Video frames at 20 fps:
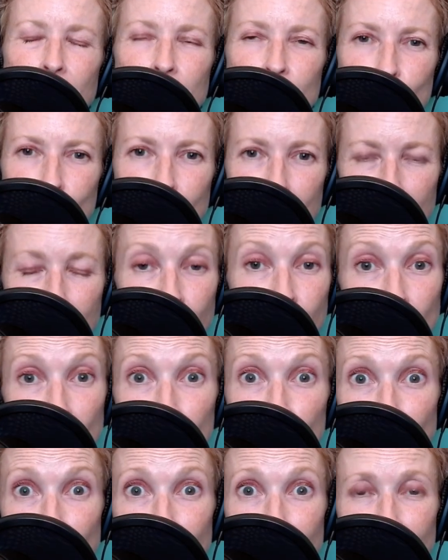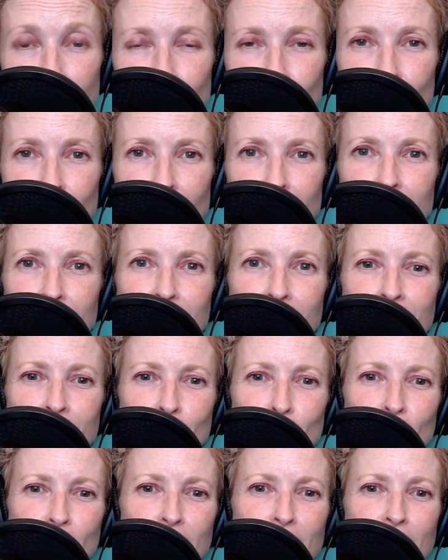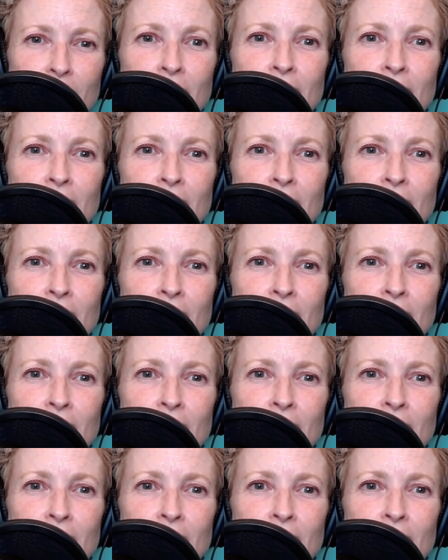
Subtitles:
It's really frustrating that you've got this injury.